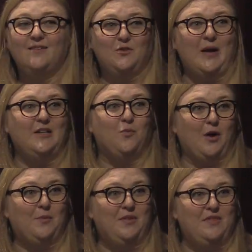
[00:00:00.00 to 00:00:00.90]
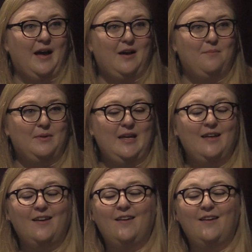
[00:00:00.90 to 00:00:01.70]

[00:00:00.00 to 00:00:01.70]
do I need to work with in that company.